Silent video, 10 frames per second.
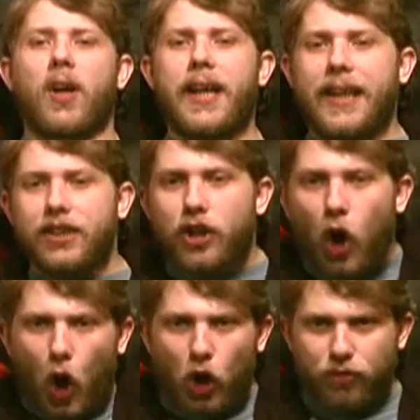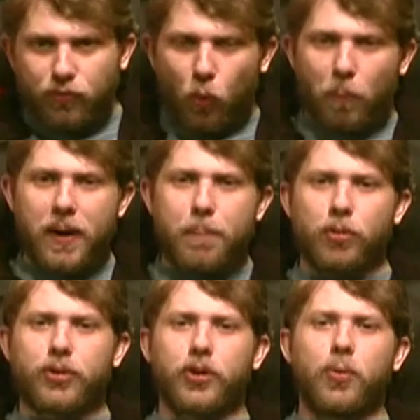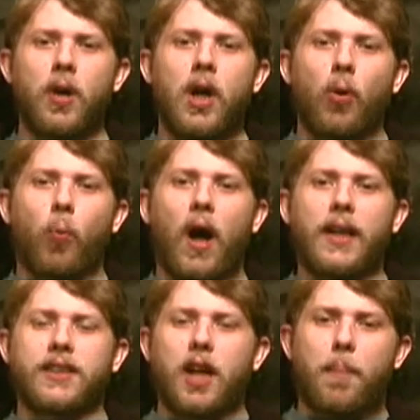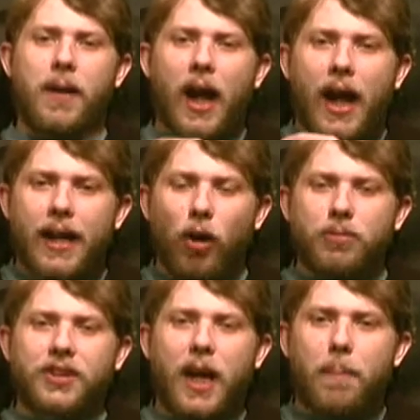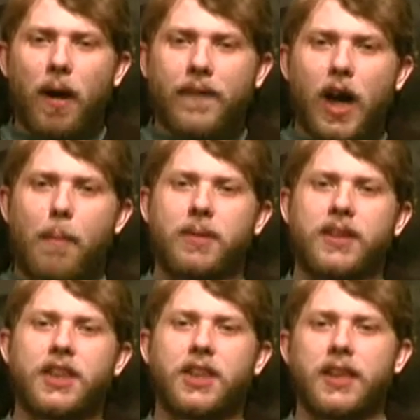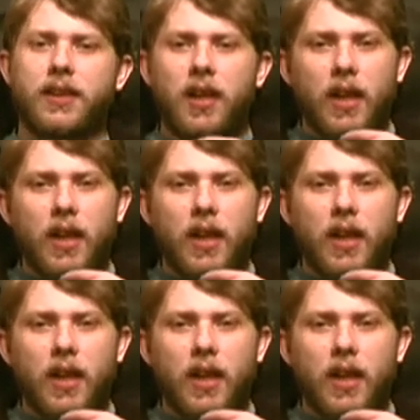he has called for people to rise up and help stamp out the opposition.